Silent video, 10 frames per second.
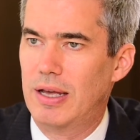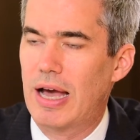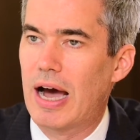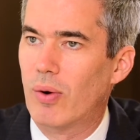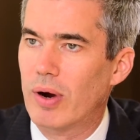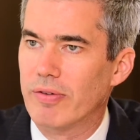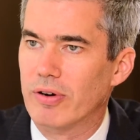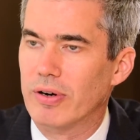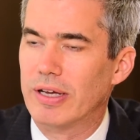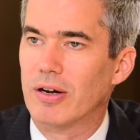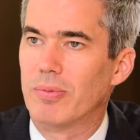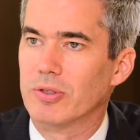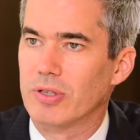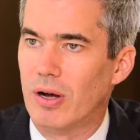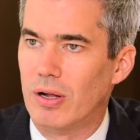However, in
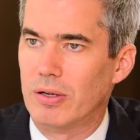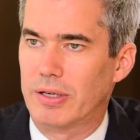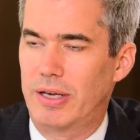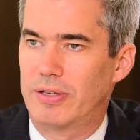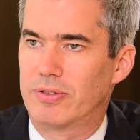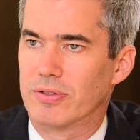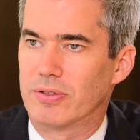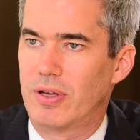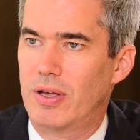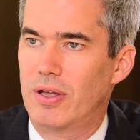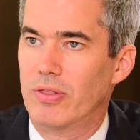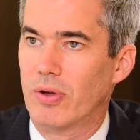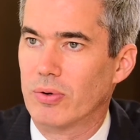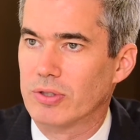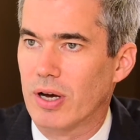almost all cases,
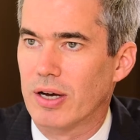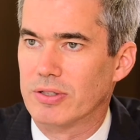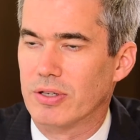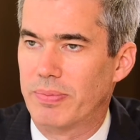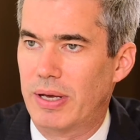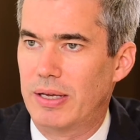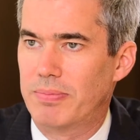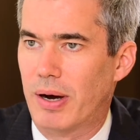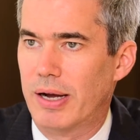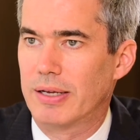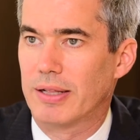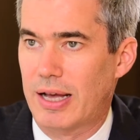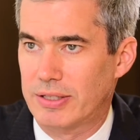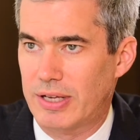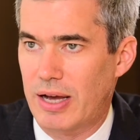those costs are paid by
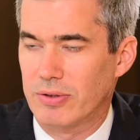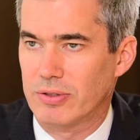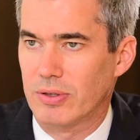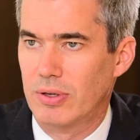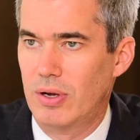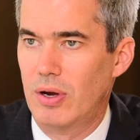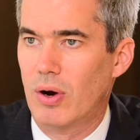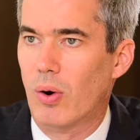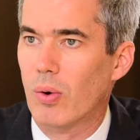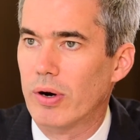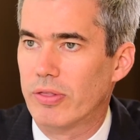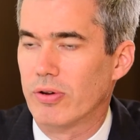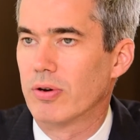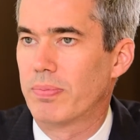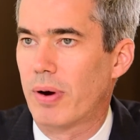class counsel or a
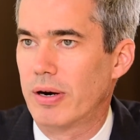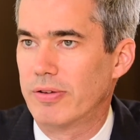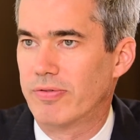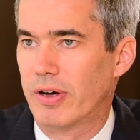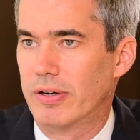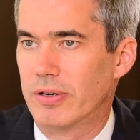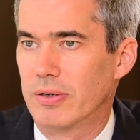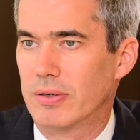third-party funder.